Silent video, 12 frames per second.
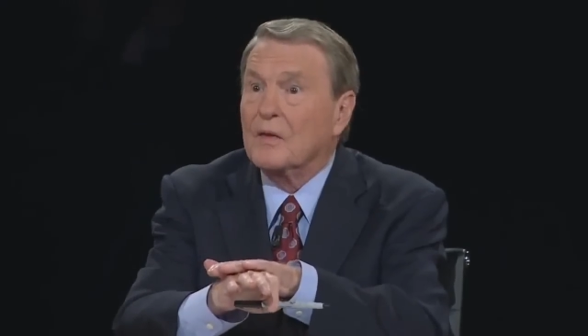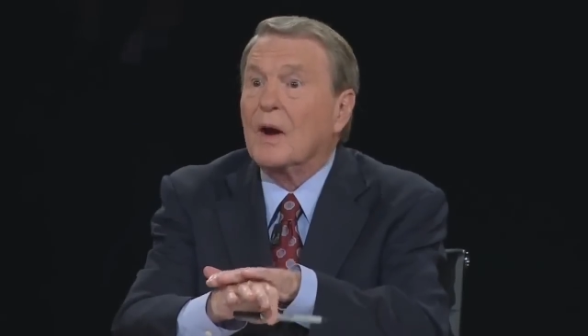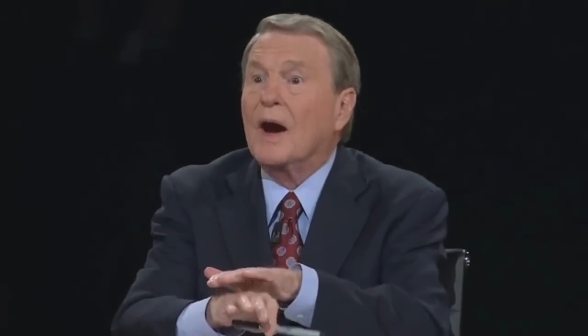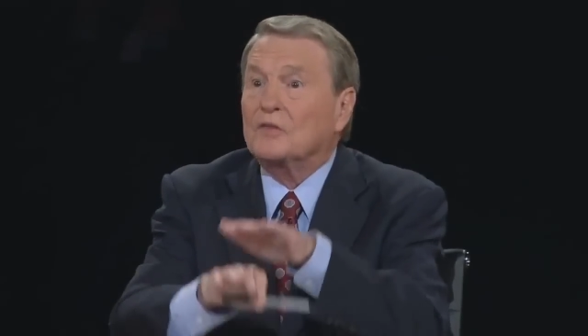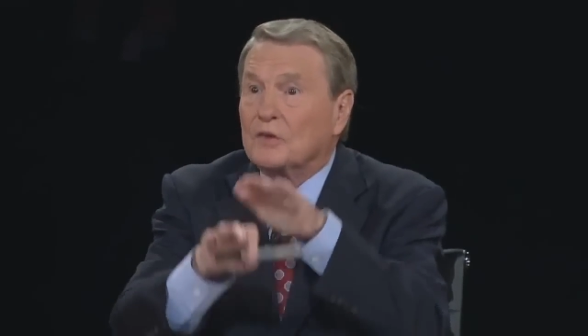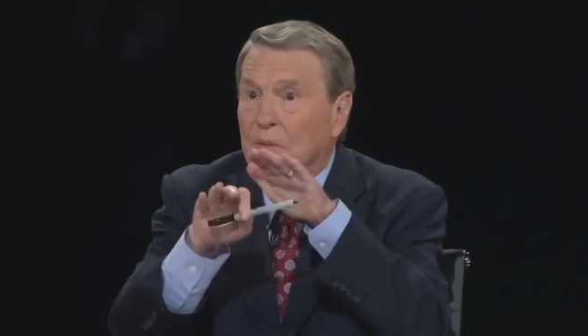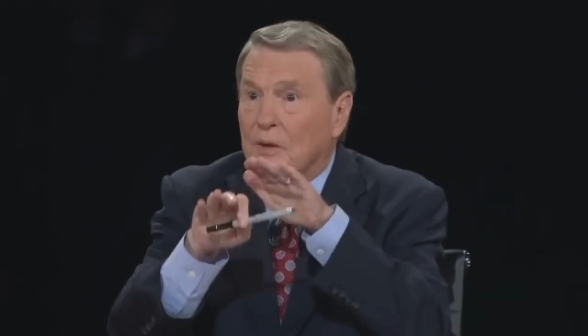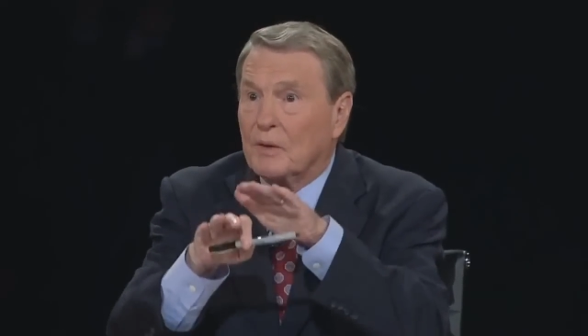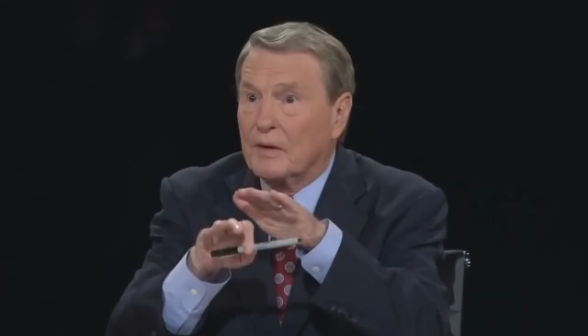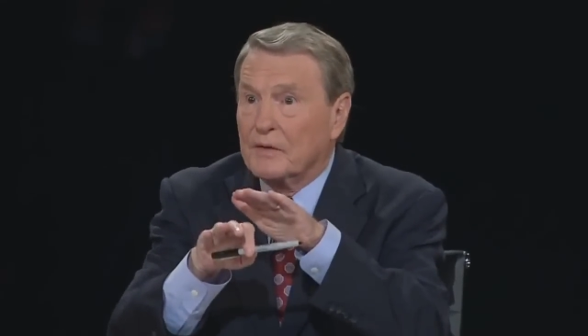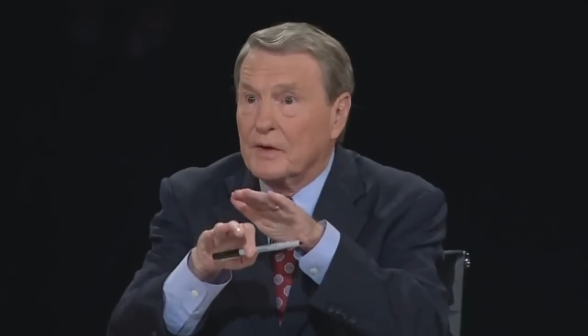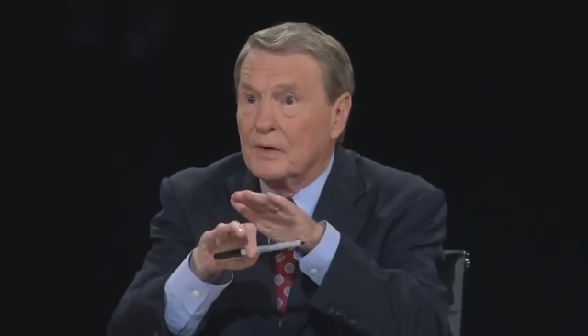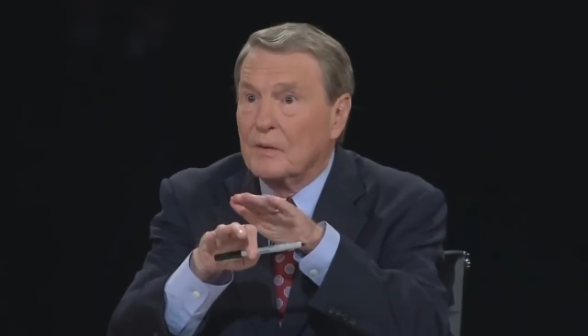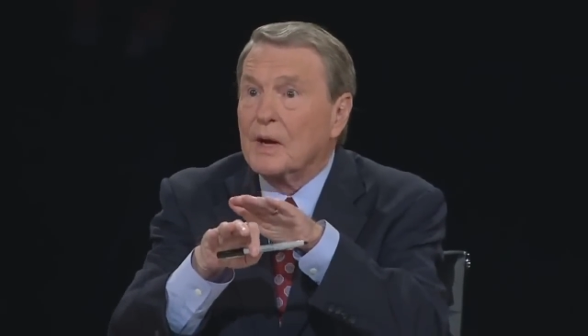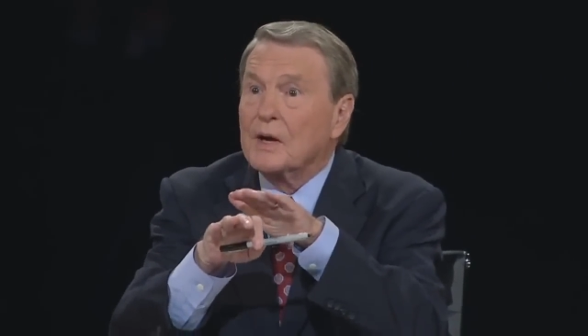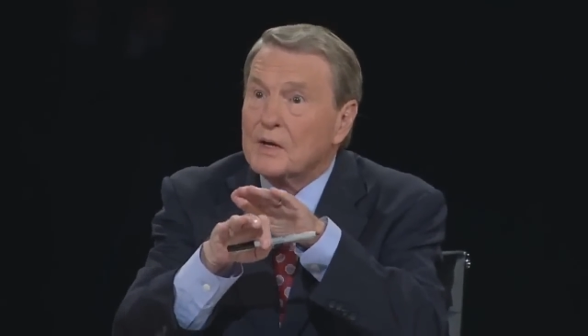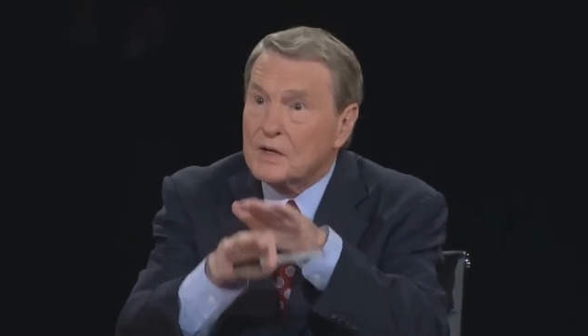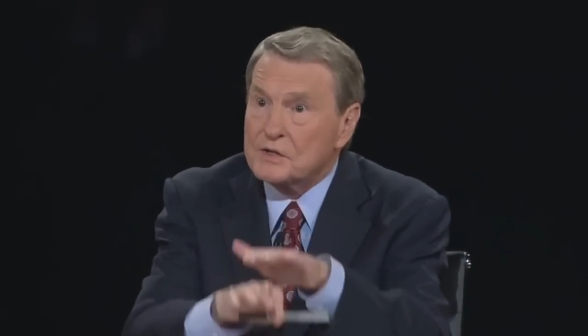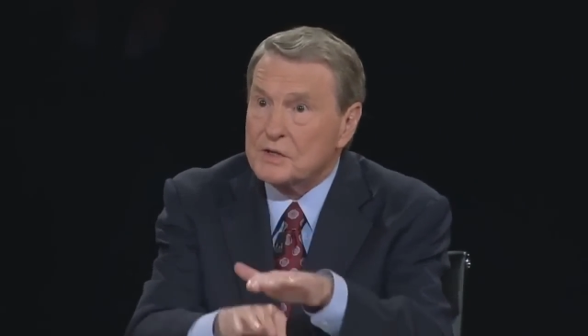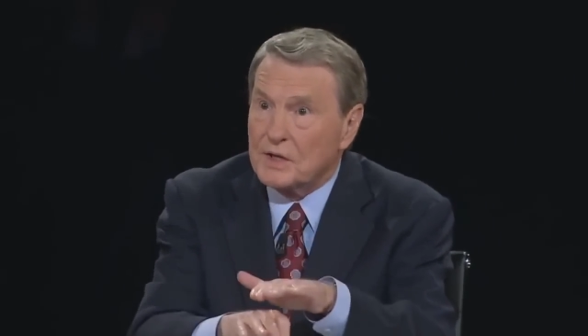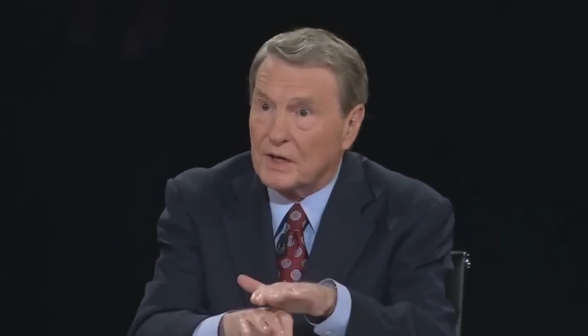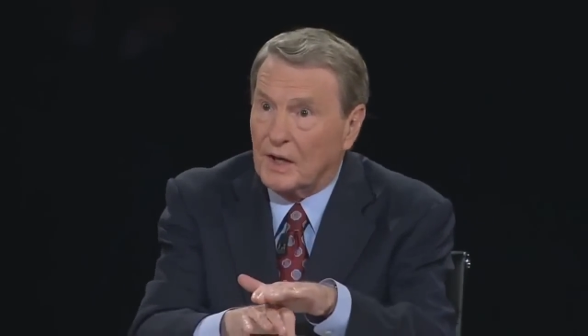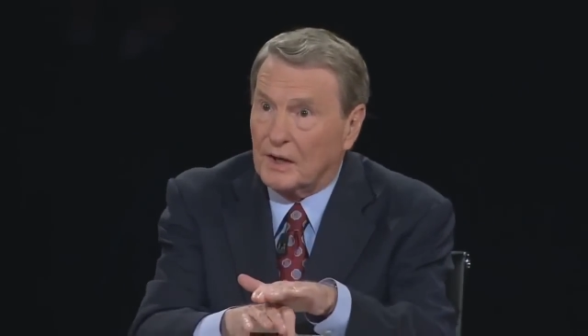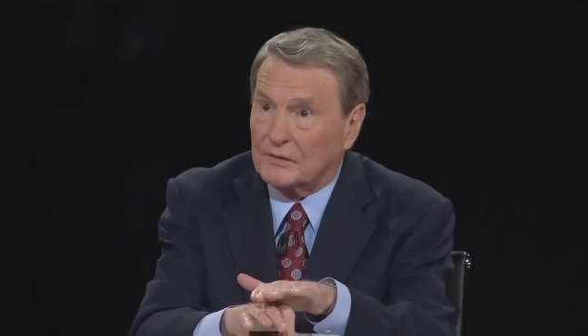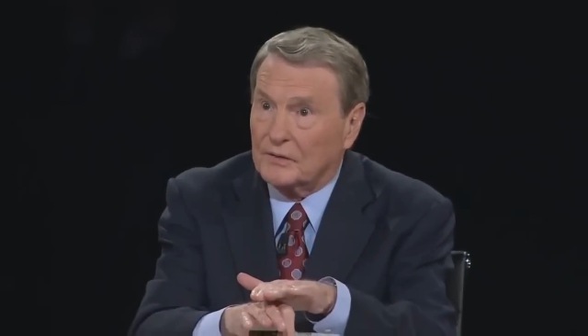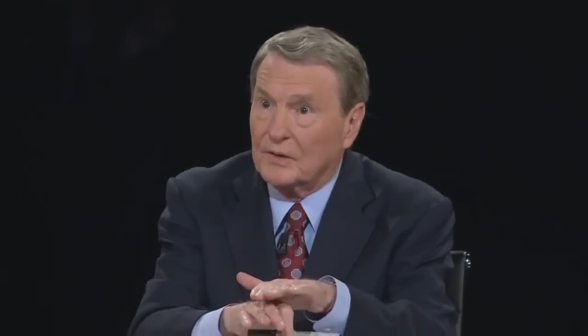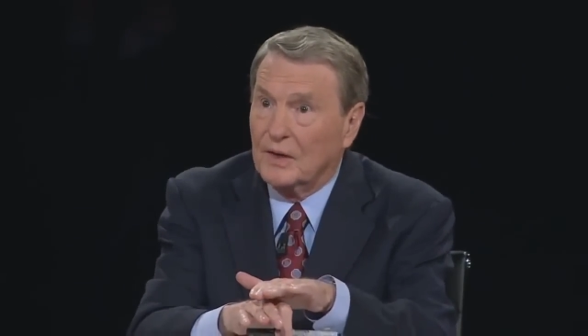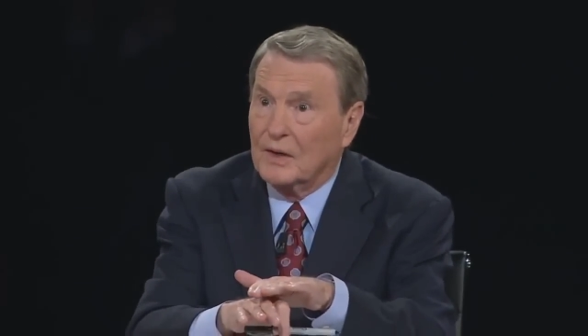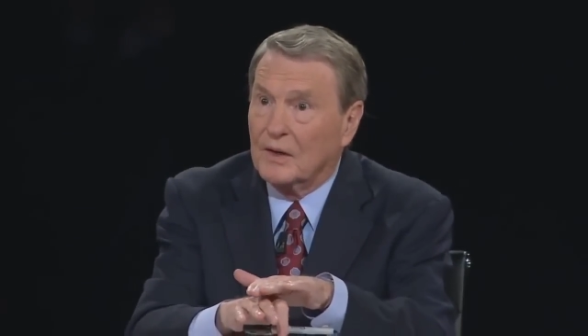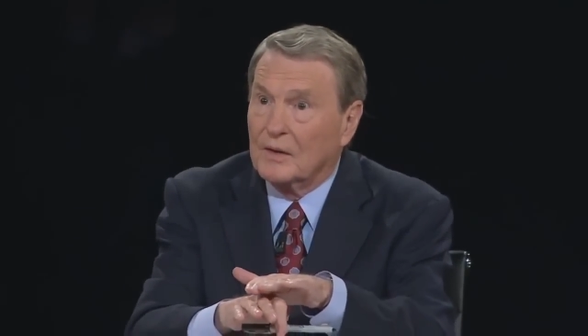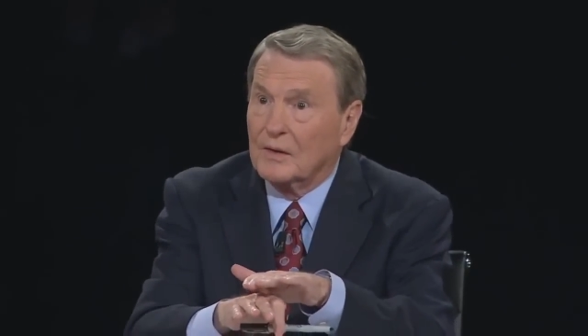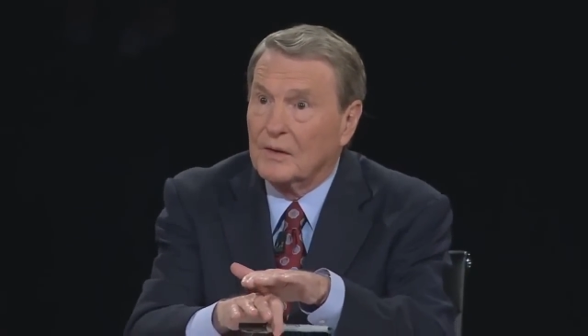like that water buffalo. Stuffed.